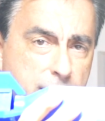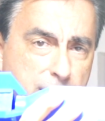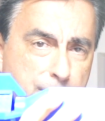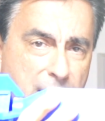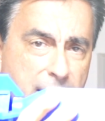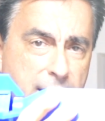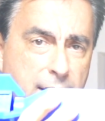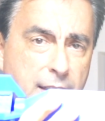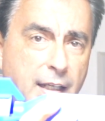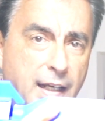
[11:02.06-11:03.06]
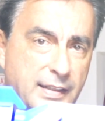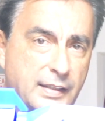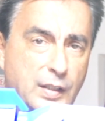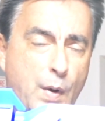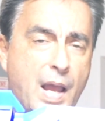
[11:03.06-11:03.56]
the plane, and
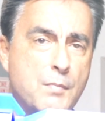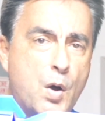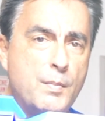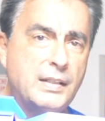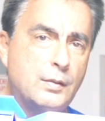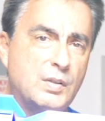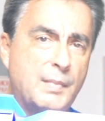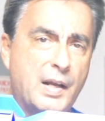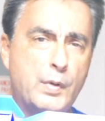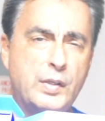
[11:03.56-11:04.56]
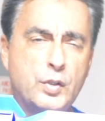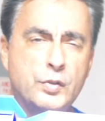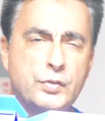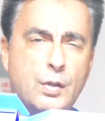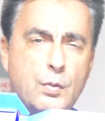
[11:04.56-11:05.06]
at the right moment with my radio
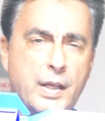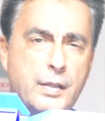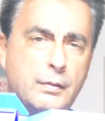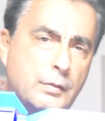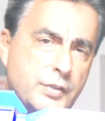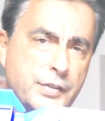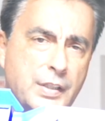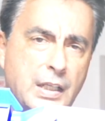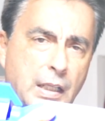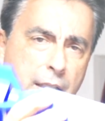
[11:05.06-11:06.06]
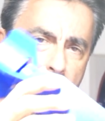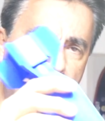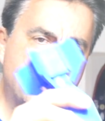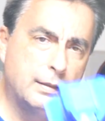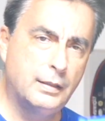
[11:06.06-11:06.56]
control radio, I'll just click it
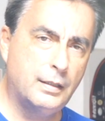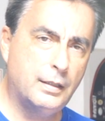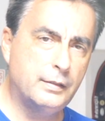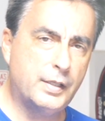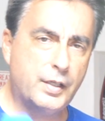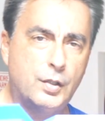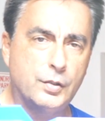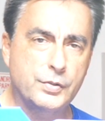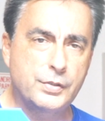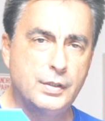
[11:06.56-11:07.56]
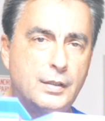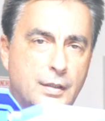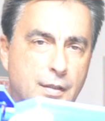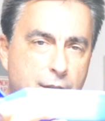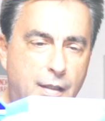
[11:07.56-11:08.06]
and there it goes.
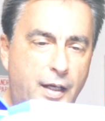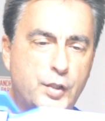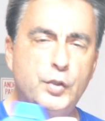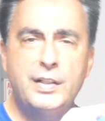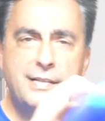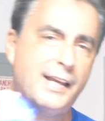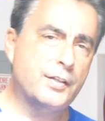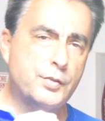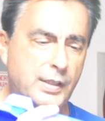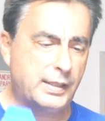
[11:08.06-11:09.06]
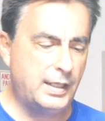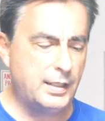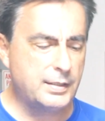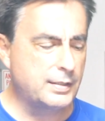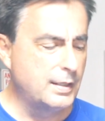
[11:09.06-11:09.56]
I do these extra
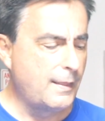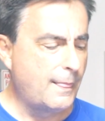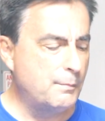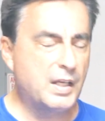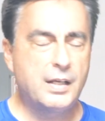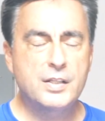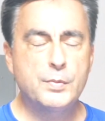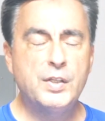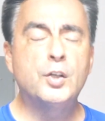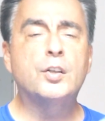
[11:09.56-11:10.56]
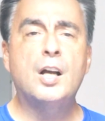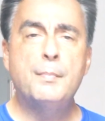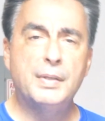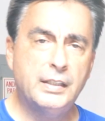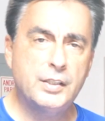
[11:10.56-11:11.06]
things because when you go to
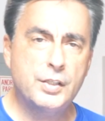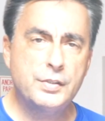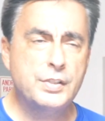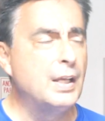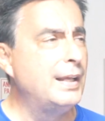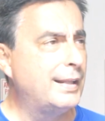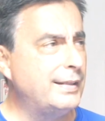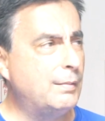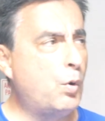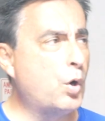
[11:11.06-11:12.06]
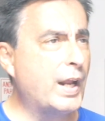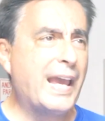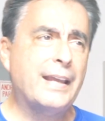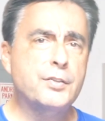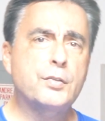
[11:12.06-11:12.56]
competitions, the more
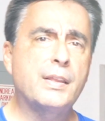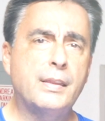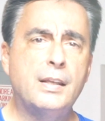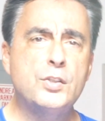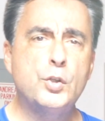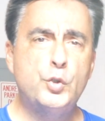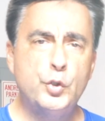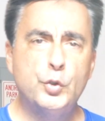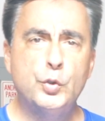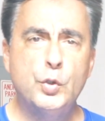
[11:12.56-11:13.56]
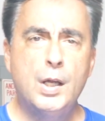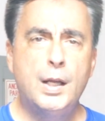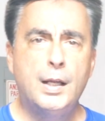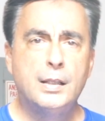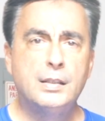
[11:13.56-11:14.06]
extra things you do,
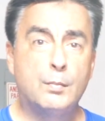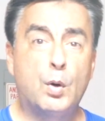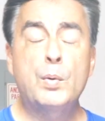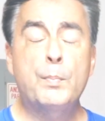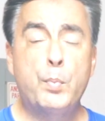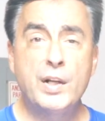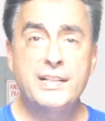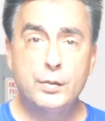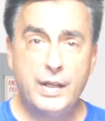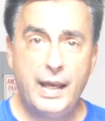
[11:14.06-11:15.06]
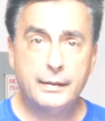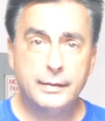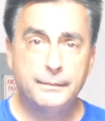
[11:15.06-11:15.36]
the more points you get.